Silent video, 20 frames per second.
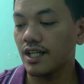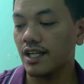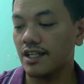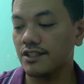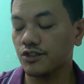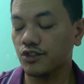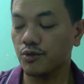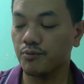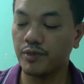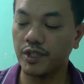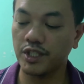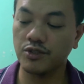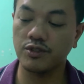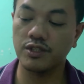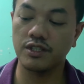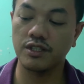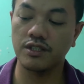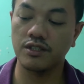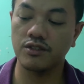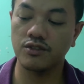as compared
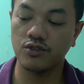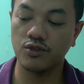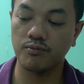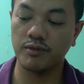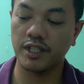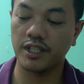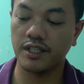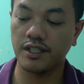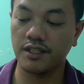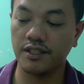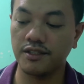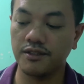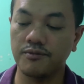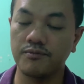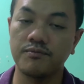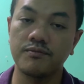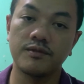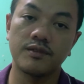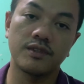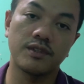to my
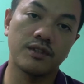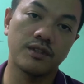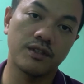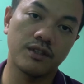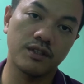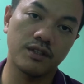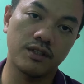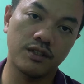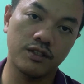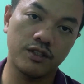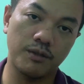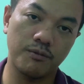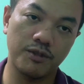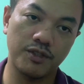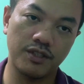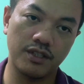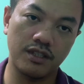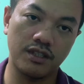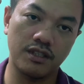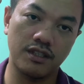
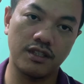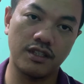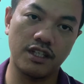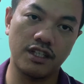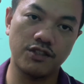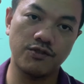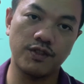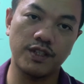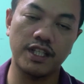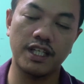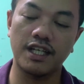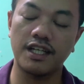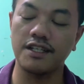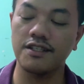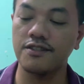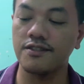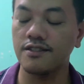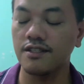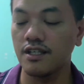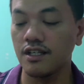Klipsch X20Is,